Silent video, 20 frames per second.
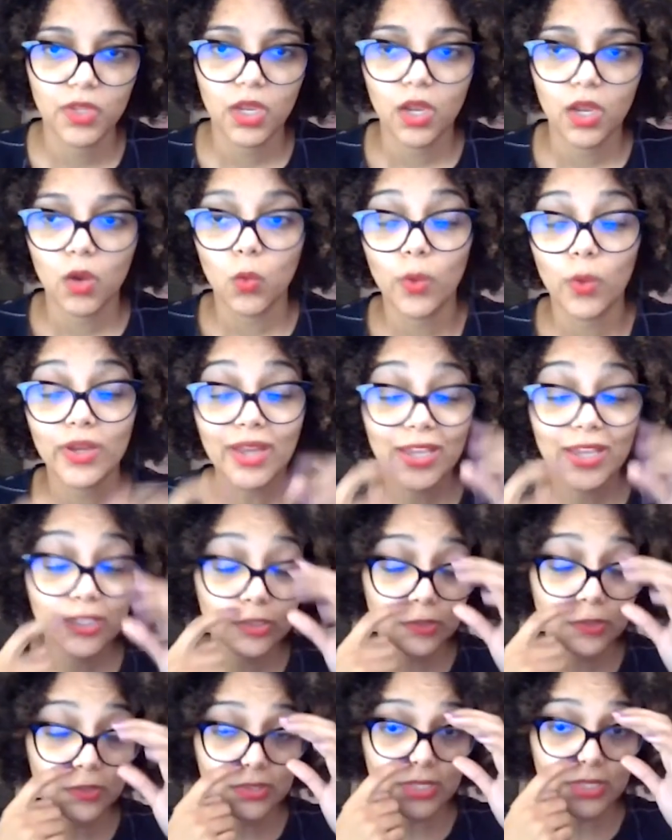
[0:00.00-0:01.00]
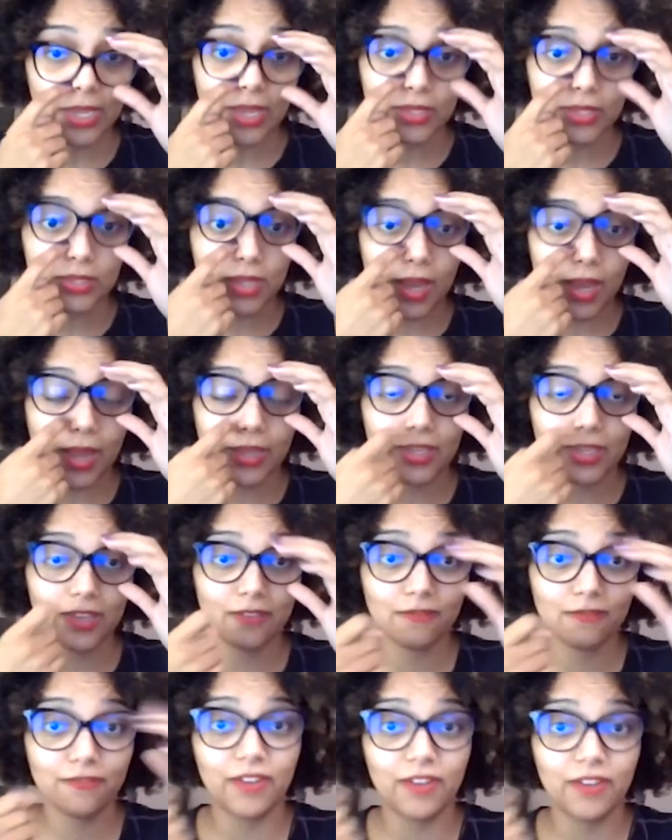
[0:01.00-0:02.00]
When I do that, I
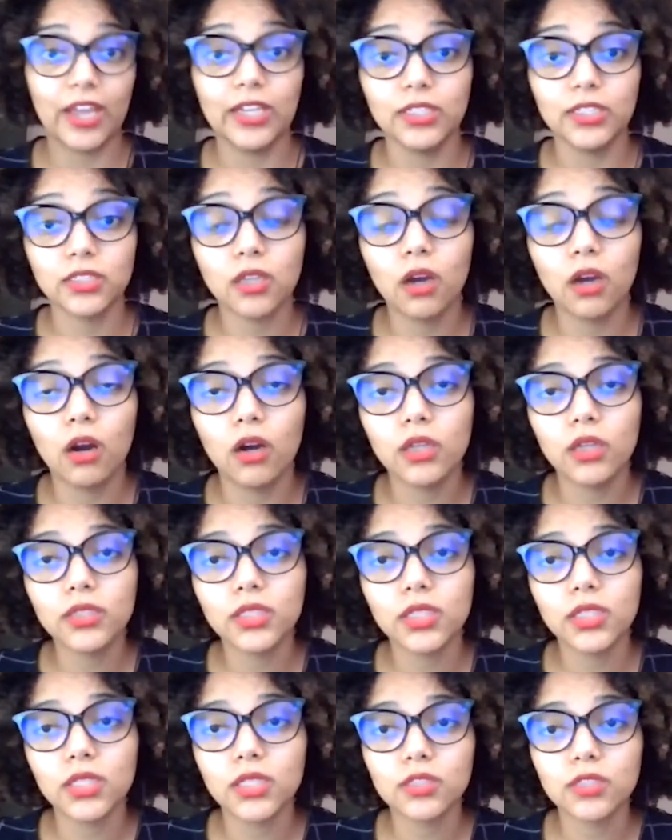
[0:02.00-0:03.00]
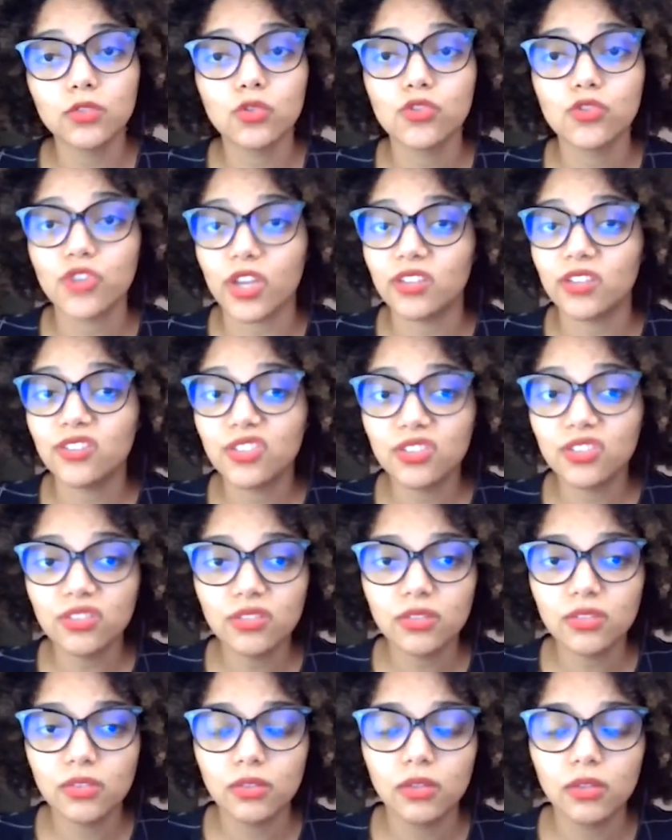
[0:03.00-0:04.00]
can find other
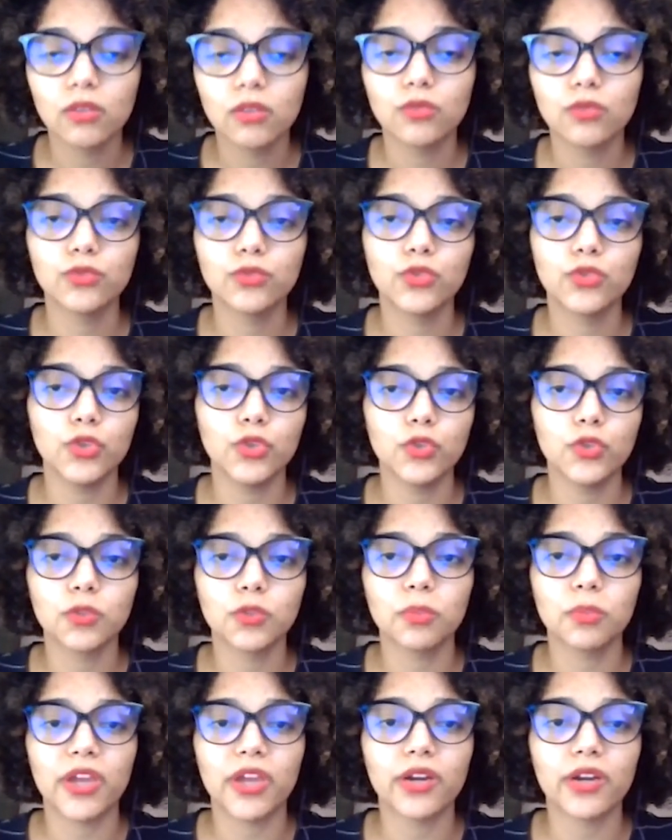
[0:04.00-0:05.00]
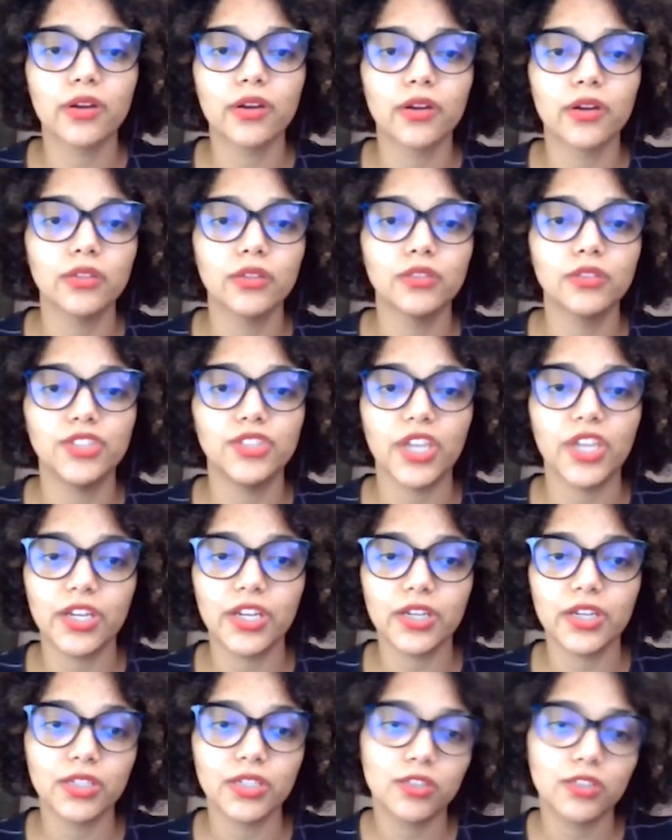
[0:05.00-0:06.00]
suggestions to use better
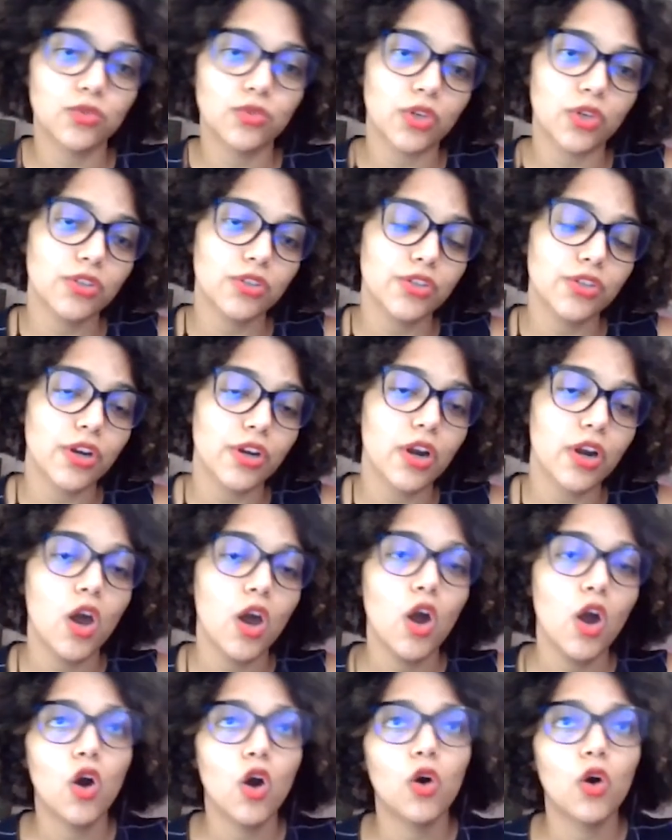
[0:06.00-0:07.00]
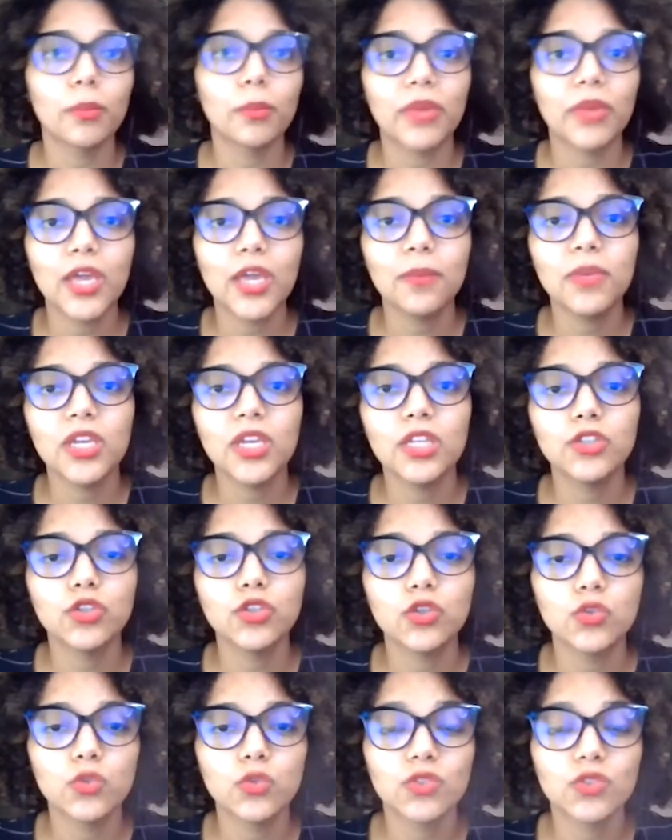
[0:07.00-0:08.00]
data structure or maybe to
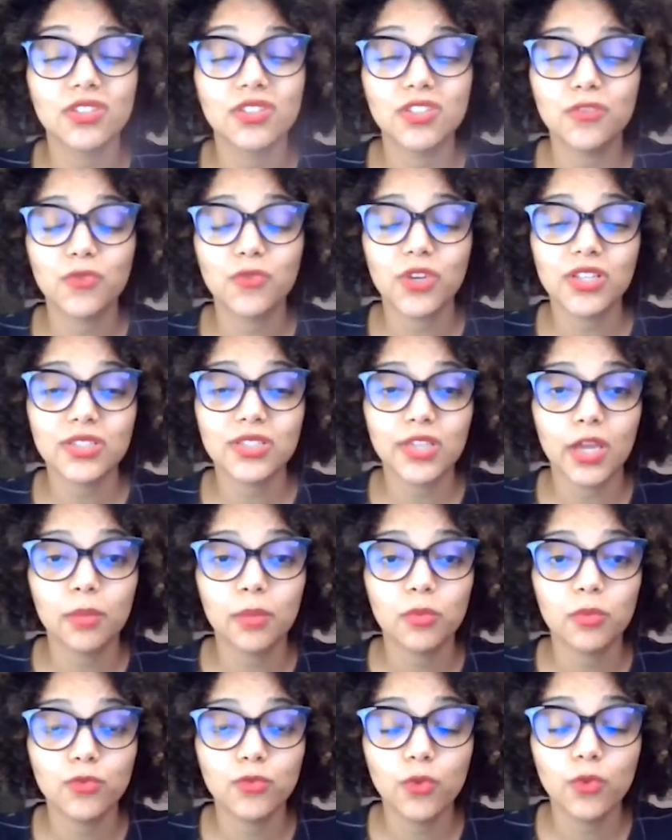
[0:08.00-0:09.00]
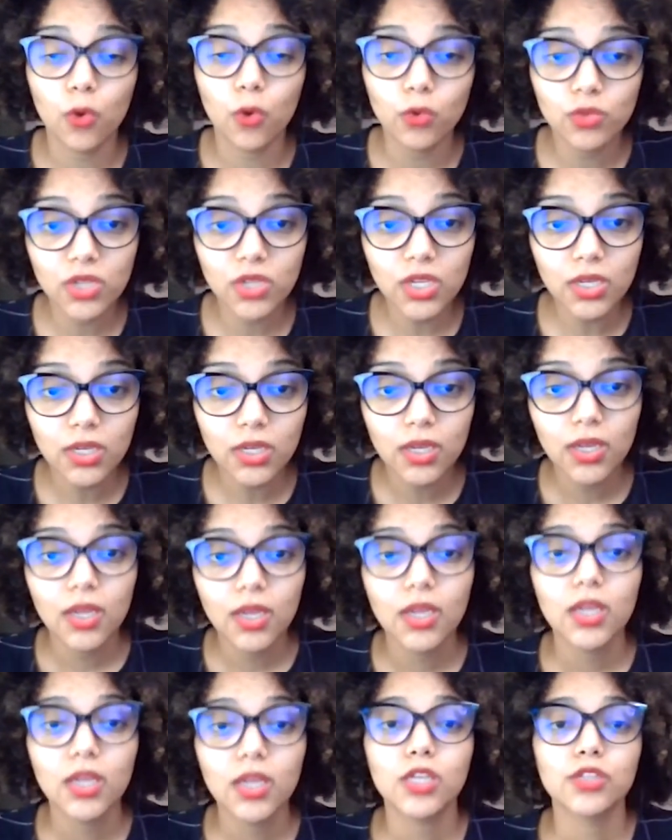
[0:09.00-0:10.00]
use a different type of coding.
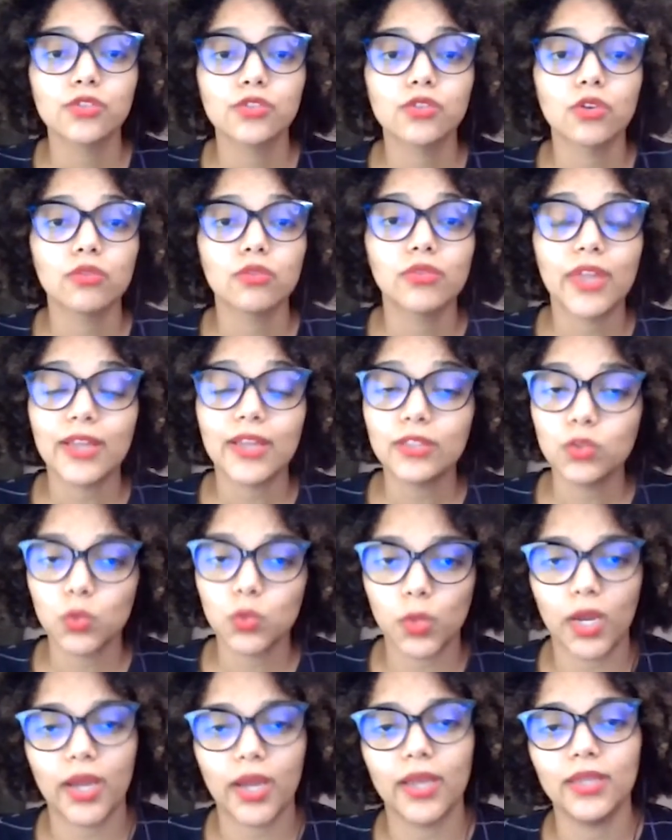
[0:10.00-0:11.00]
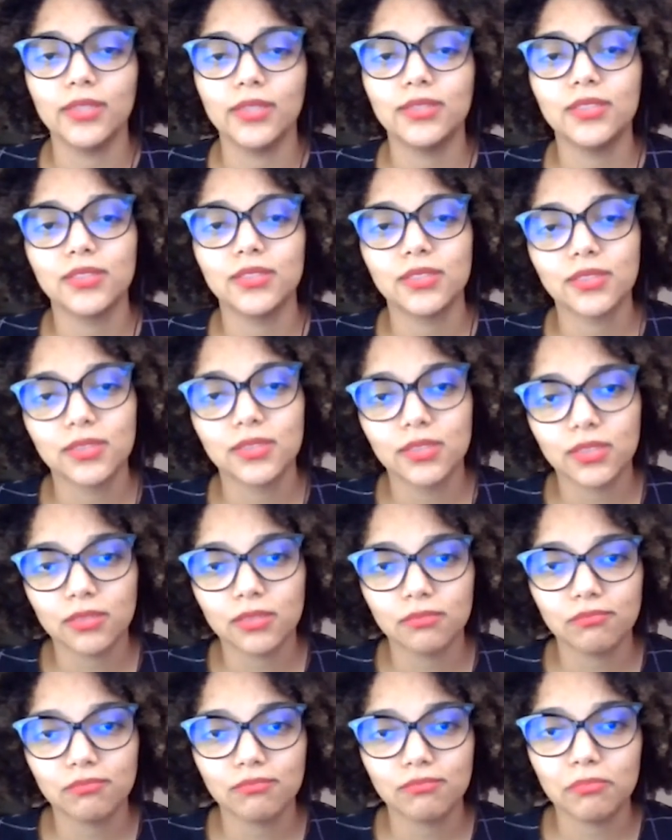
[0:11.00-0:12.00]
So that's why this is the
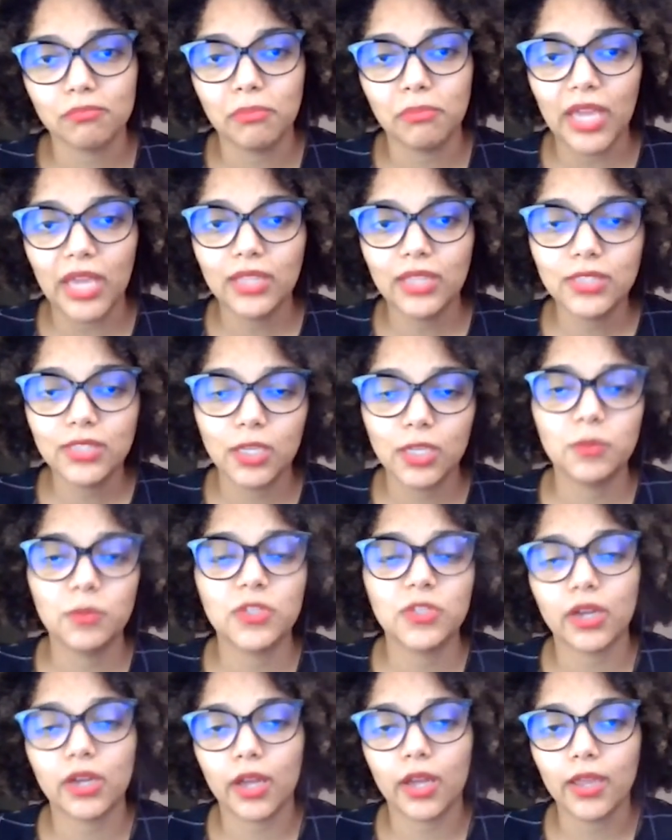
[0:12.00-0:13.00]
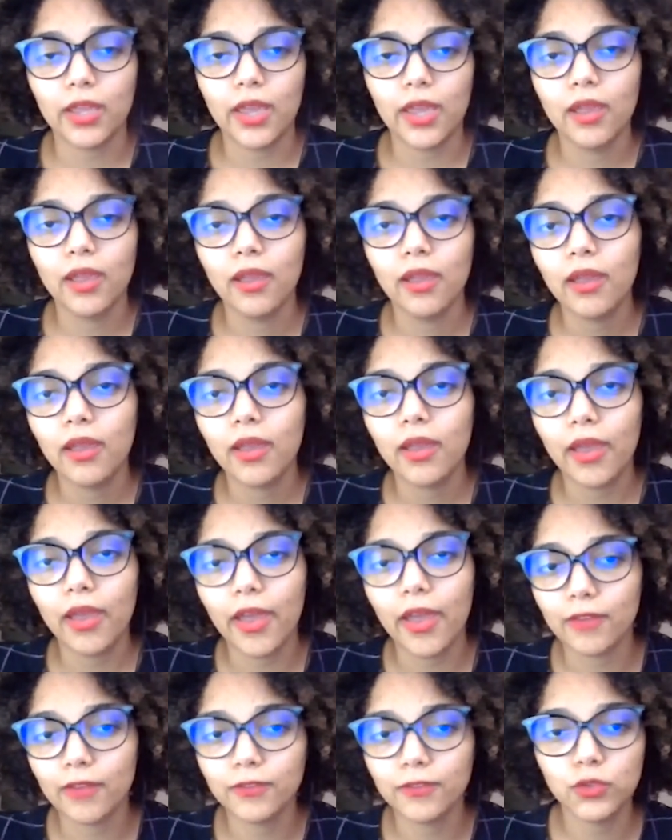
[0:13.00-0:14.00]
main tip that I
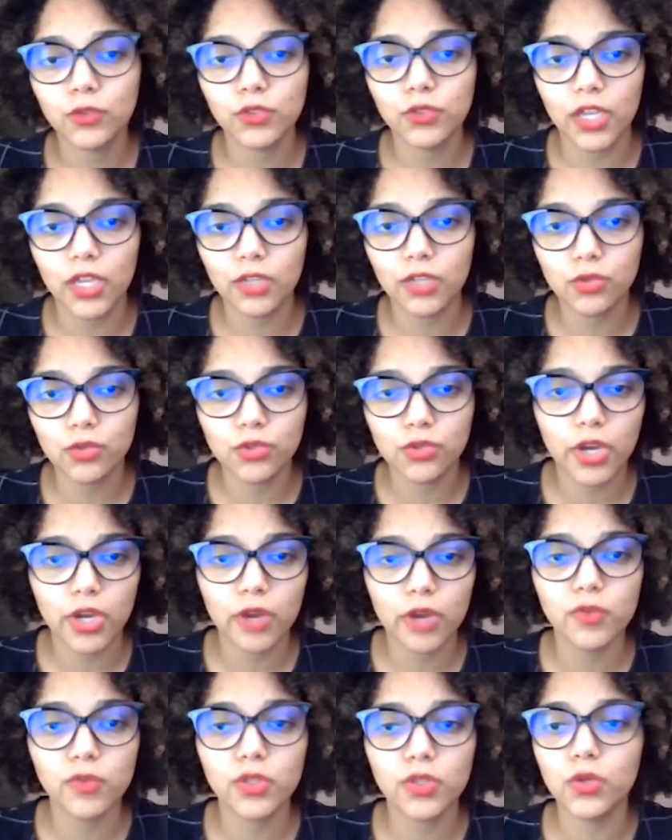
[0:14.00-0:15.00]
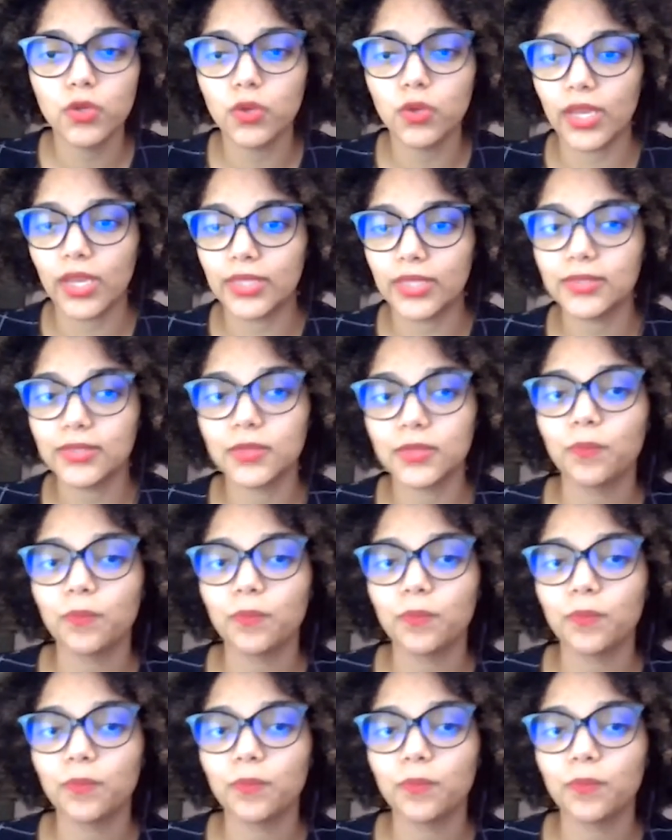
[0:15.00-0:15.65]
have today to share with you guys.